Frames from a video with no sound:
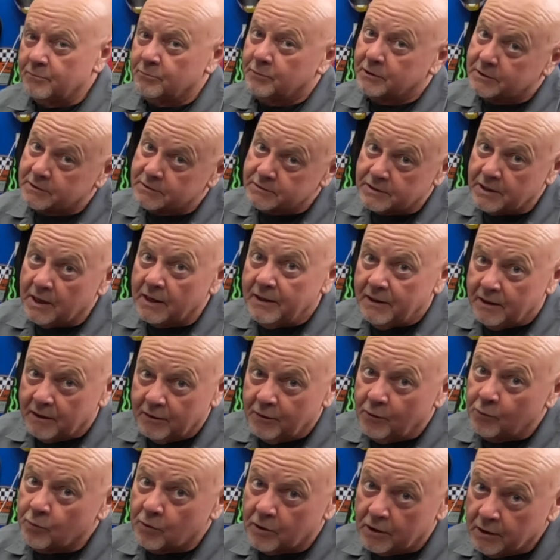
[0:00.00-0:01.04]
but there's kind of
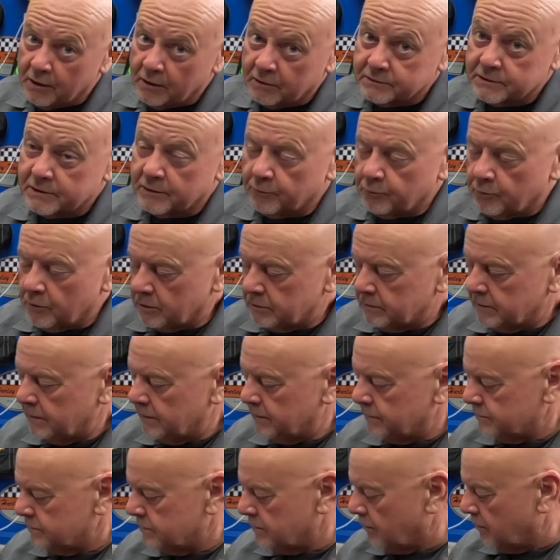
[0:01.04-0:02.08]
nowhere else to run the
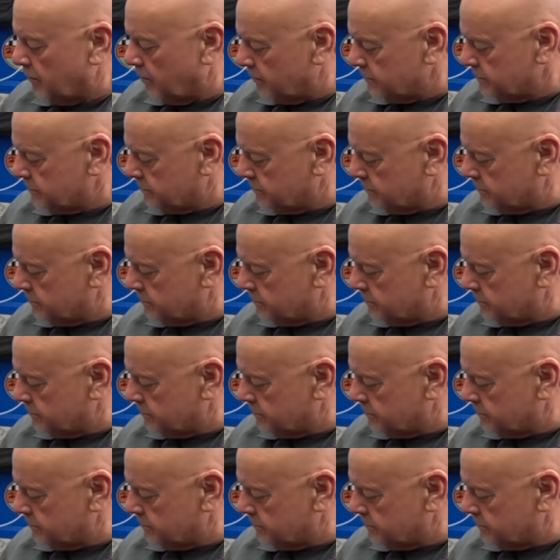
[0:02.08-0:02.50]
exhaust.